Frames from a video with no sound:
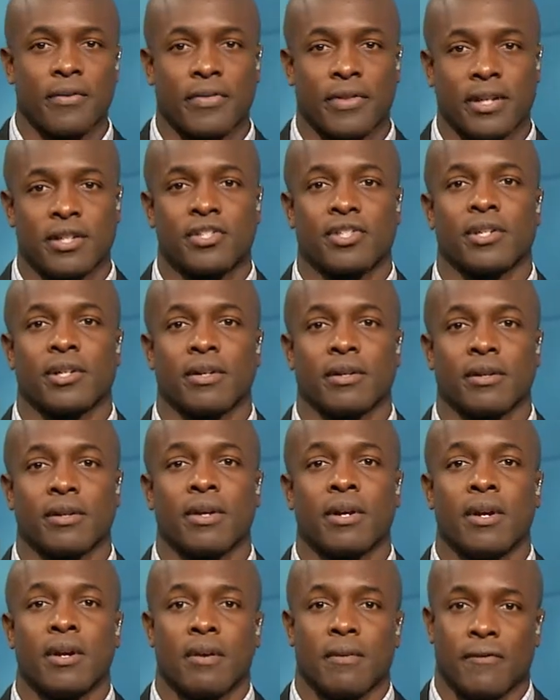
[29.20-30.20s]
this year.
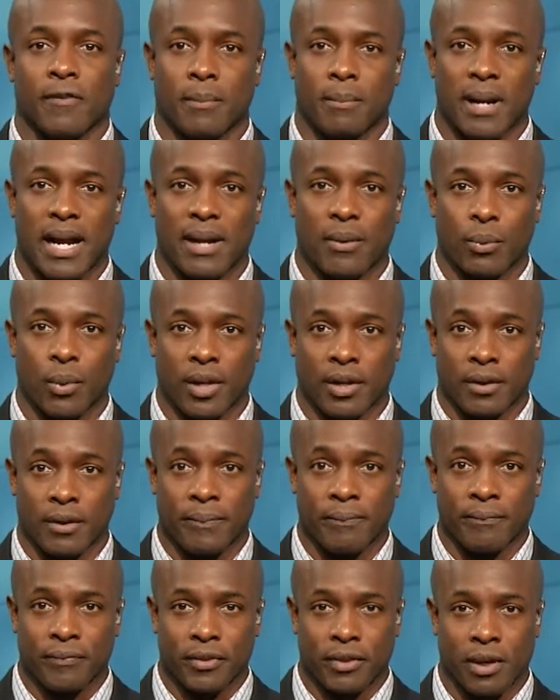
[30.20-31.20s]
For my winner,
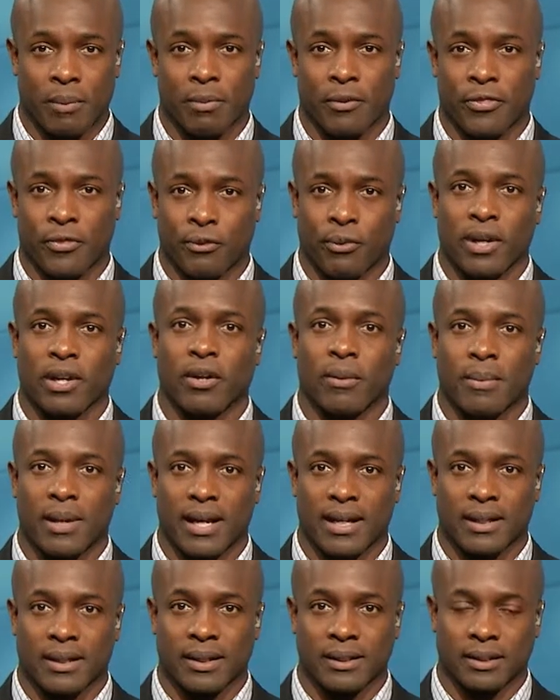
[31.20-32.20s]
number three on
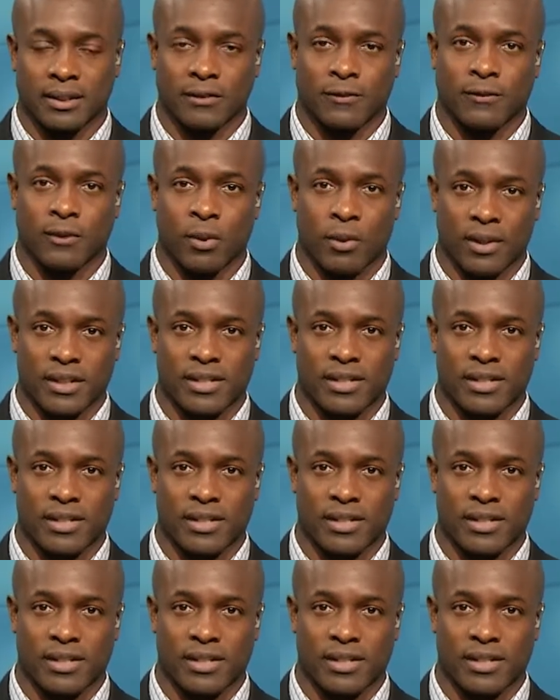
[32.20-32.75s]
my list is Florida